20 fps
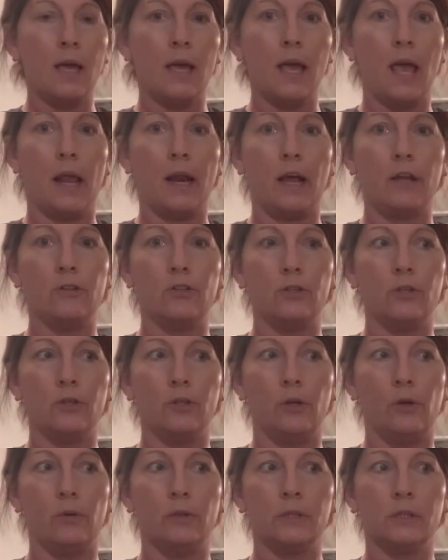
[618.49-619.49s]
And I do
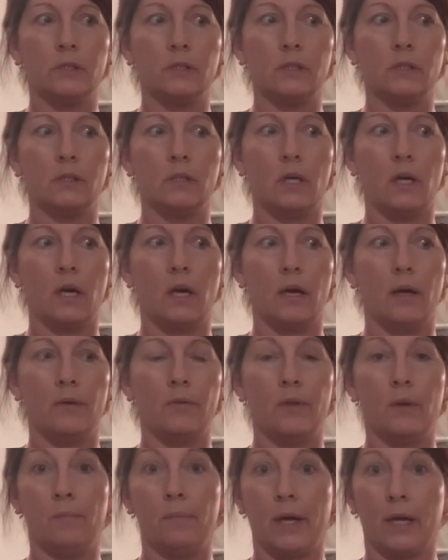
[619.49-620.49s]
use
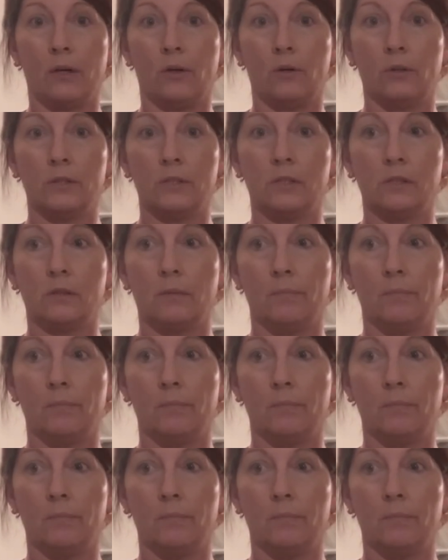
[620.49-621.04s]
the Becker